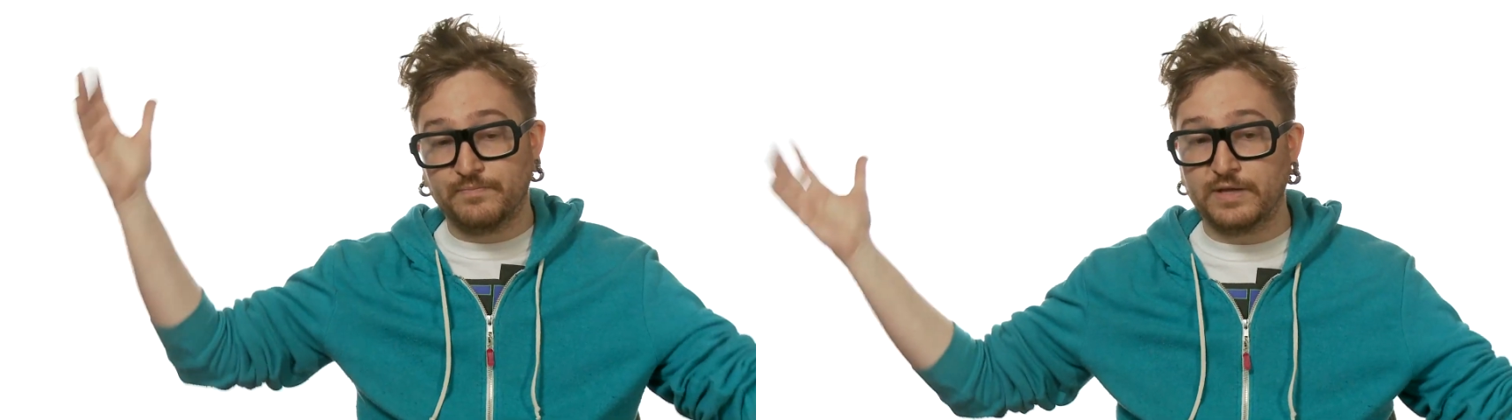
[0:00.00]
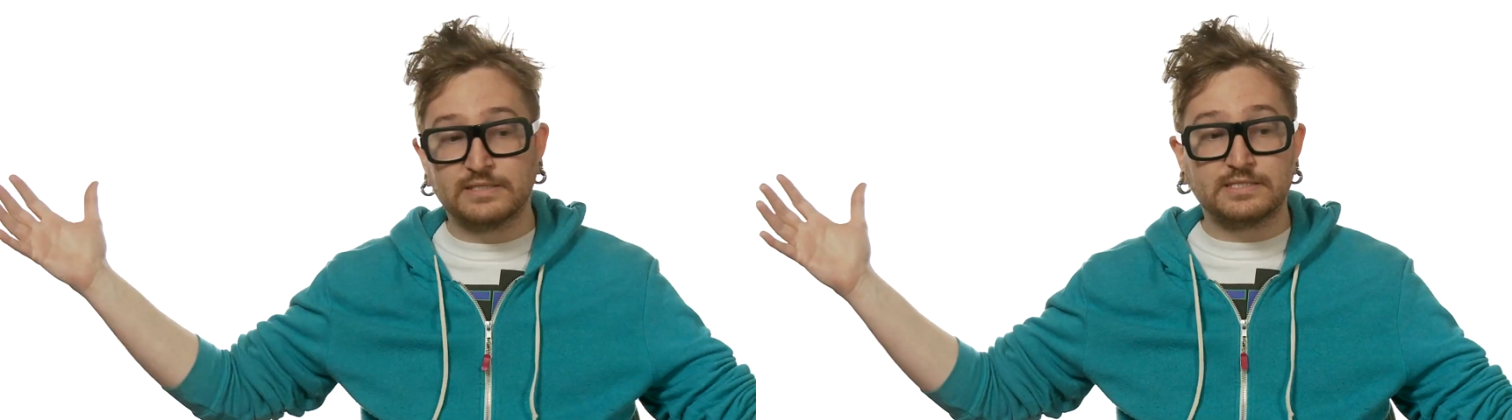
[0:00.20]

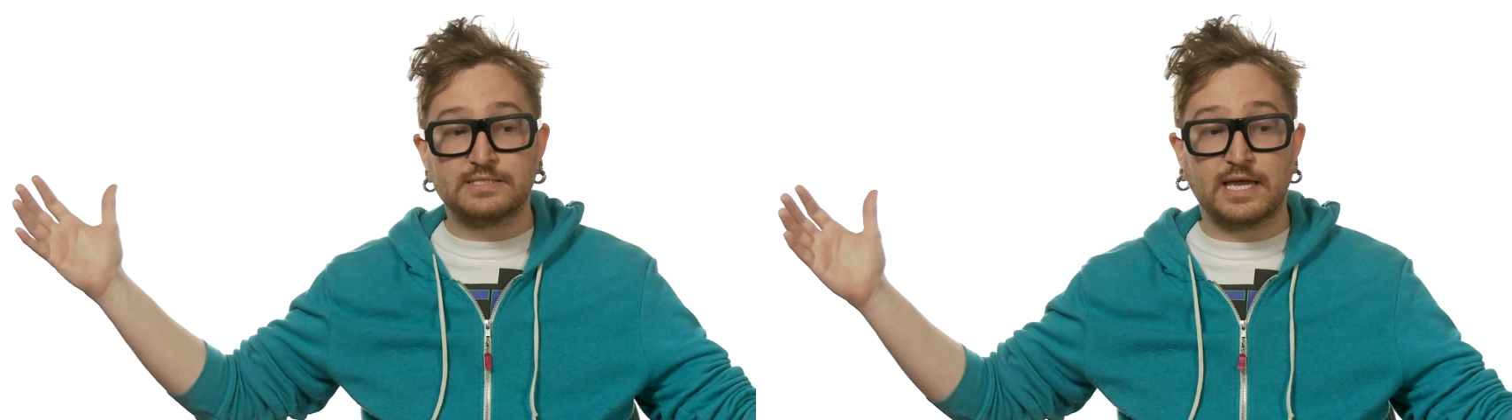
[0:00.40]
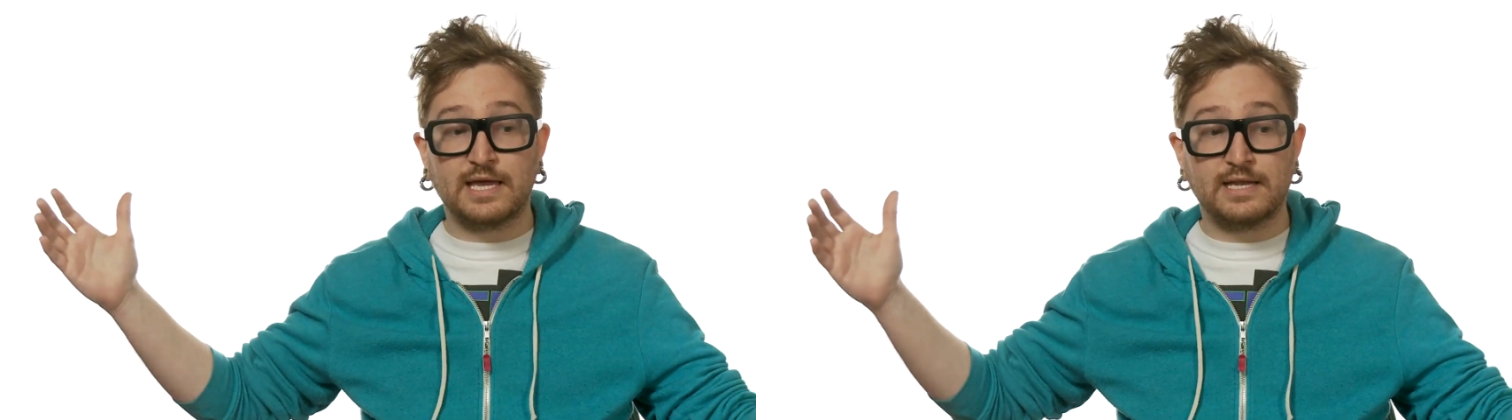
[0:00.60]

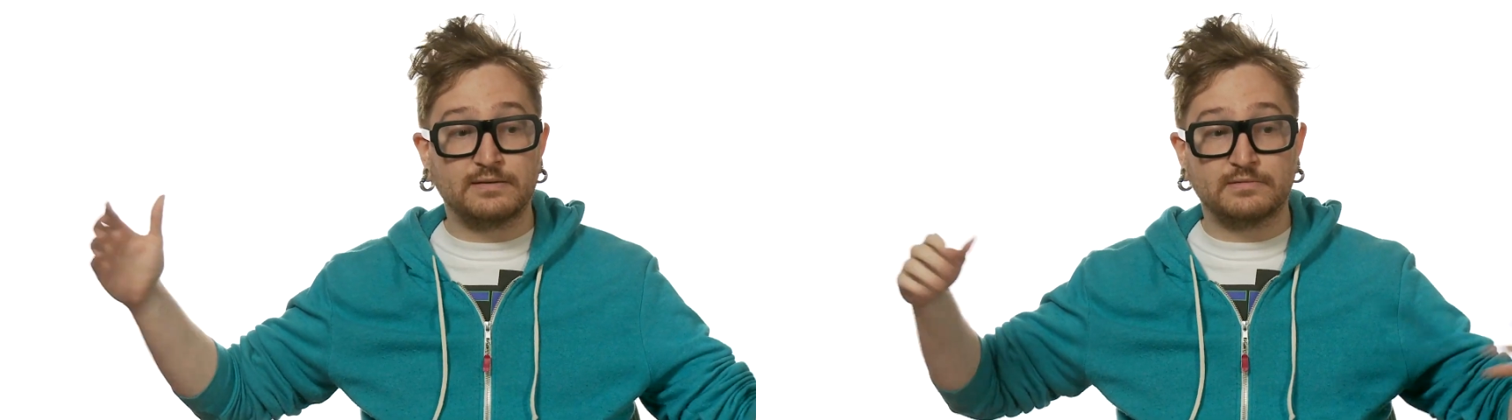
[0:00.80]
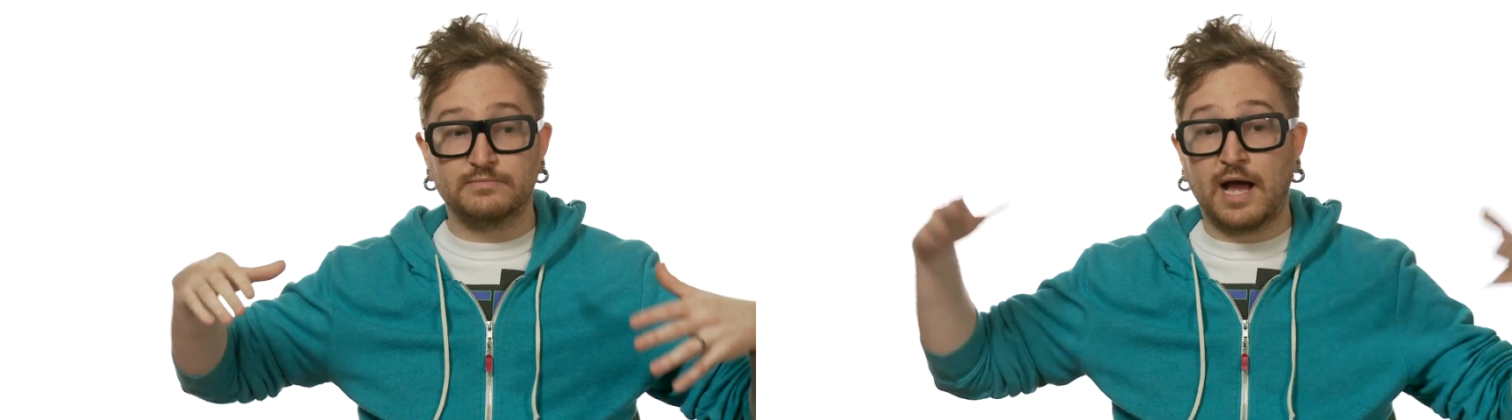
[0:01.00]

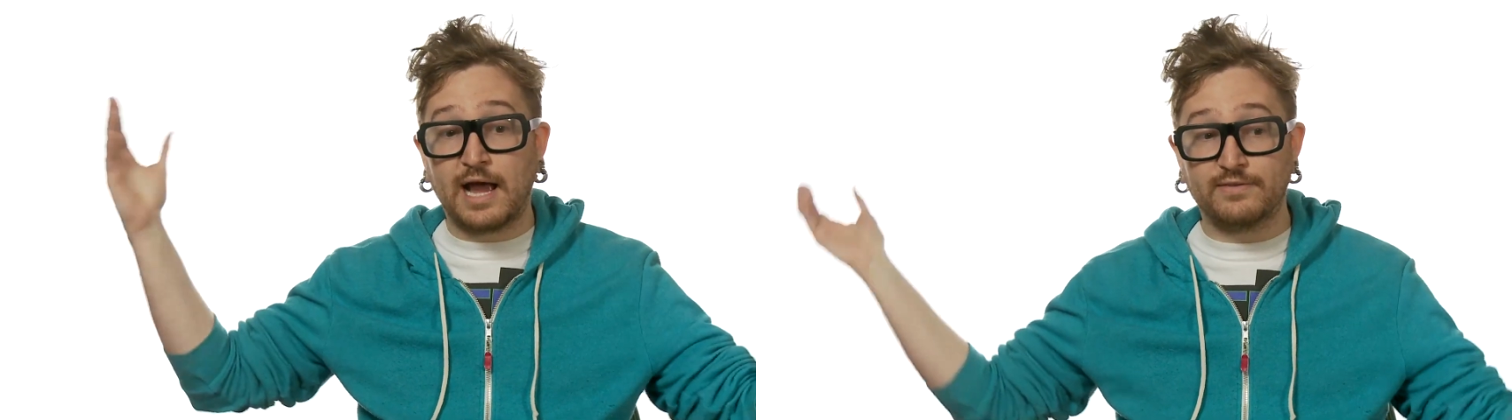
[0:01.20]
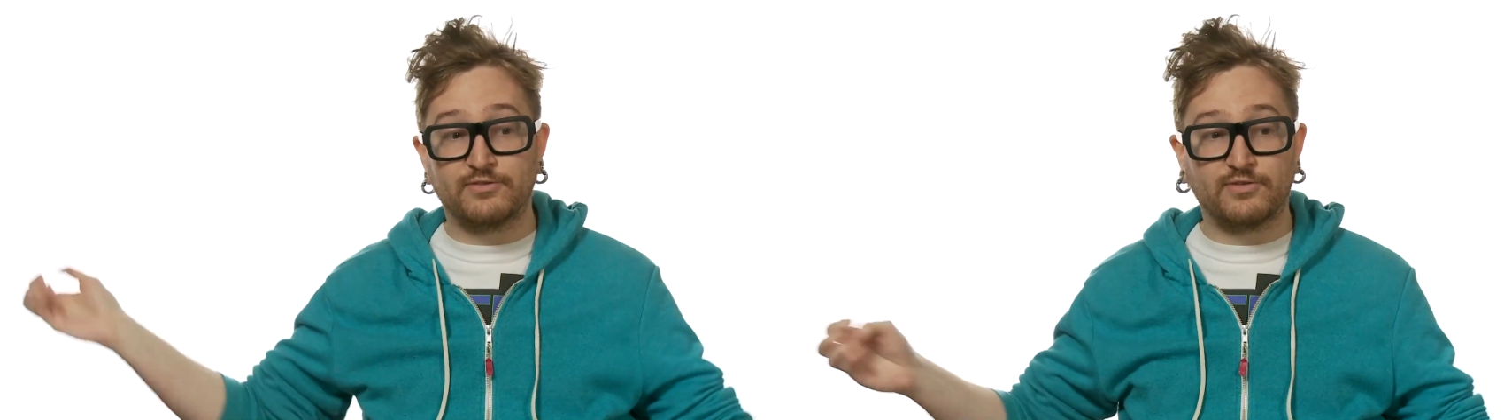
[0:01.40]
insane
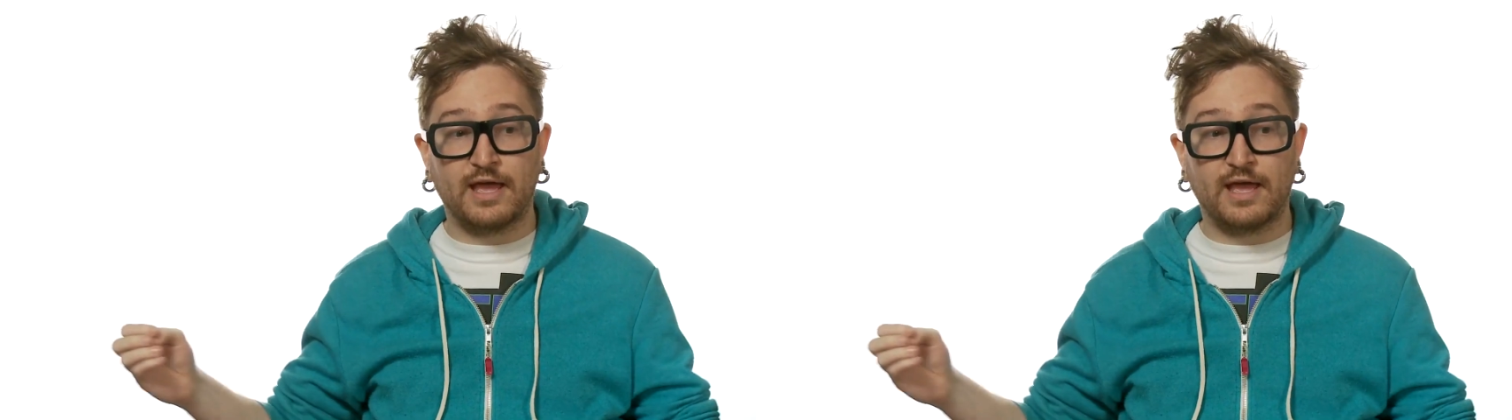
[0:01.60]
heights.